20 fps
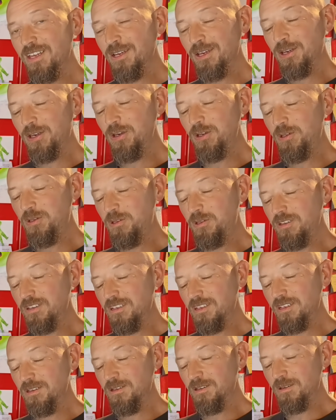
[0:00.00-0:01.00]
could
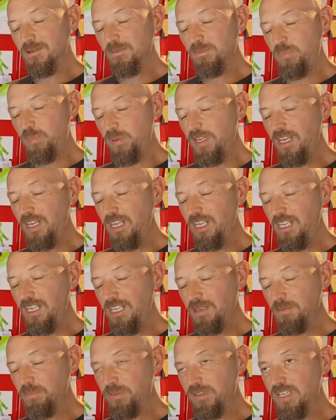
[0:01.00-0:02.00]
be
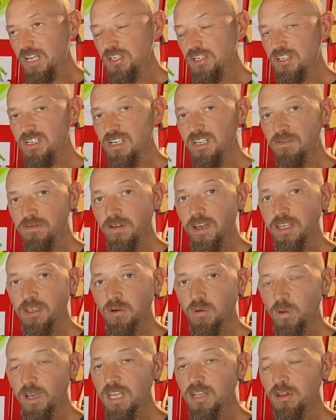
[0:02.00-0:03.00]
potentially
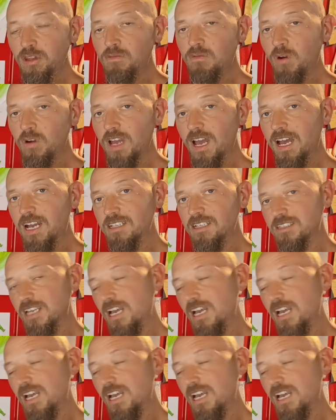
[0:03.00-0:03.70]
fatal in the wrong hands,